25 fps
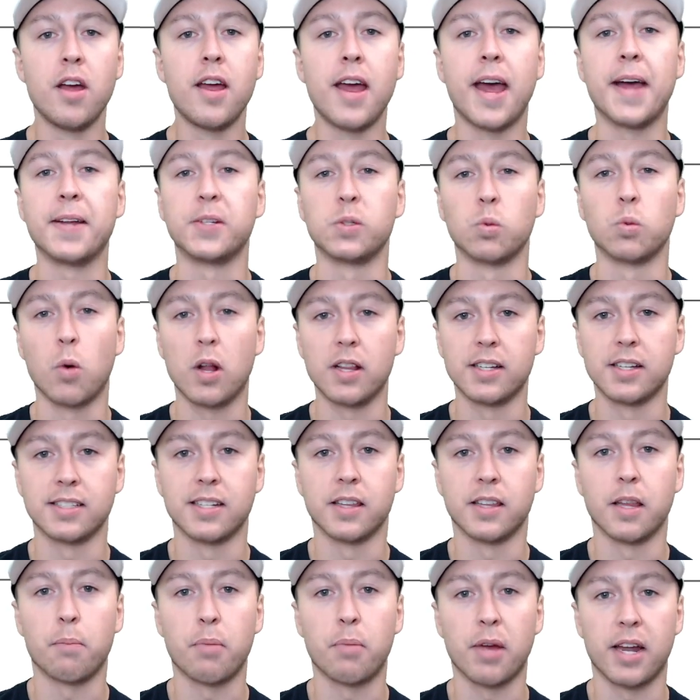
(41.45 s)
as well as
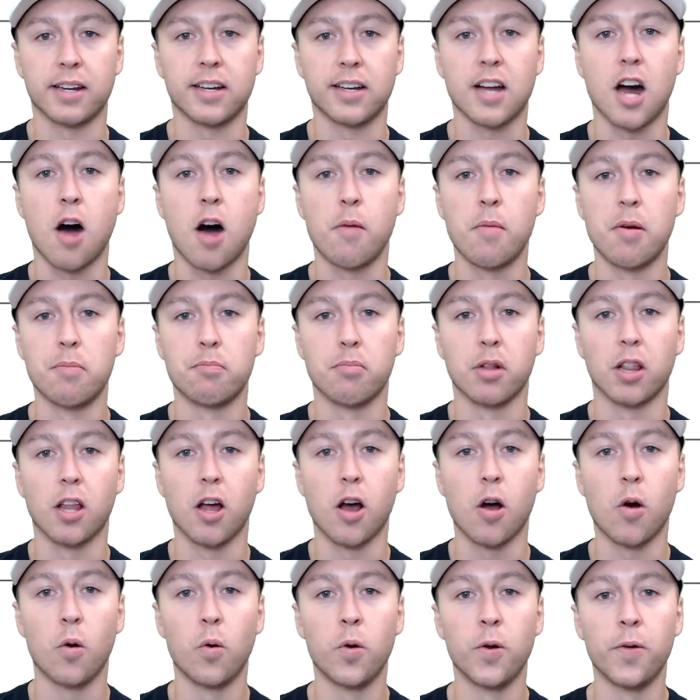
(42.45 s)
in the pinned comment below.